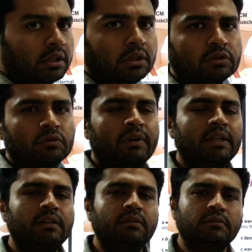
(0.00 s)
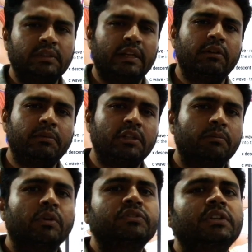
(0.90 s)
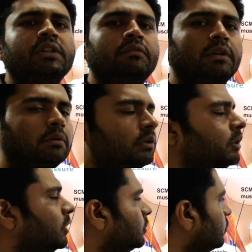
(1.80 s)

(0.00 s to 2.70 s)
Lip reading: So when there will be the positive wave, so